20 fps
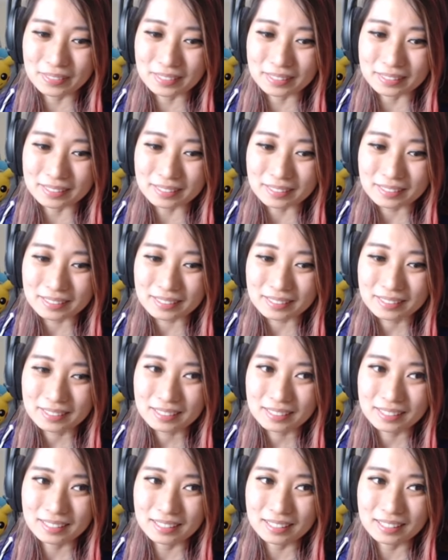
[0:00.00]
That
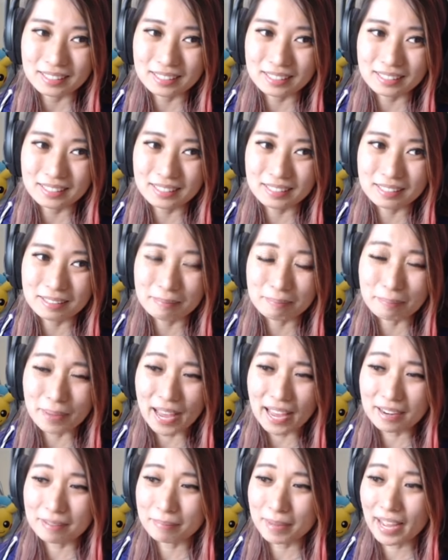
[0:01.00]
Batman died in Endgame?
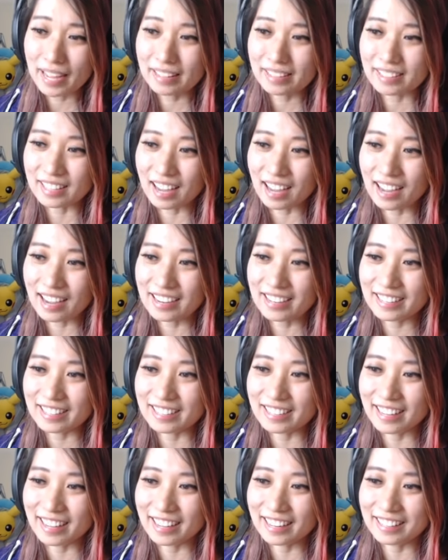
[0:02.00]
Batman died
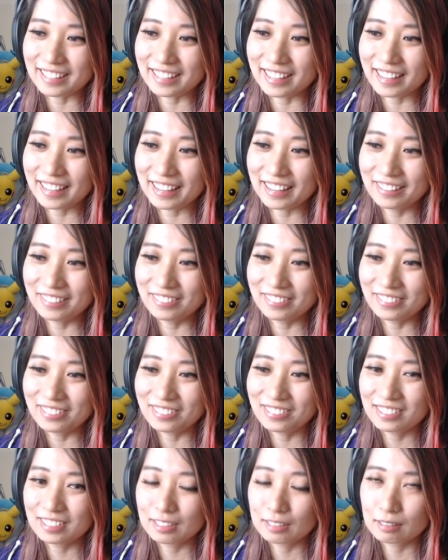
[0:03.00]
in Endgame?
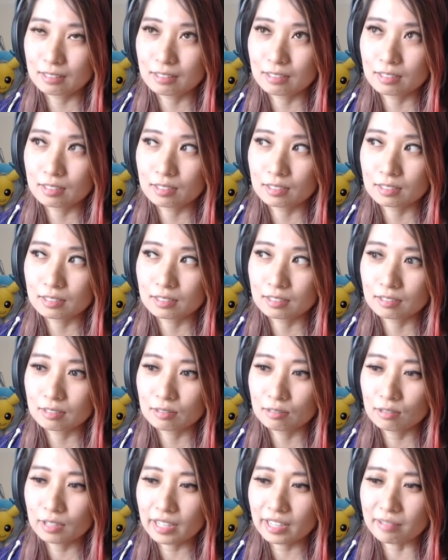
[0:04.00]

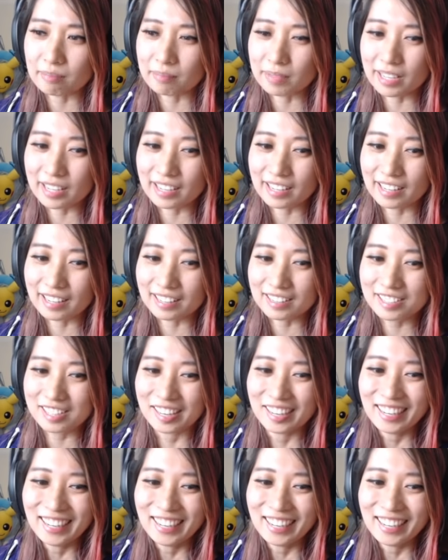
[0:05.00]
Wait a minute.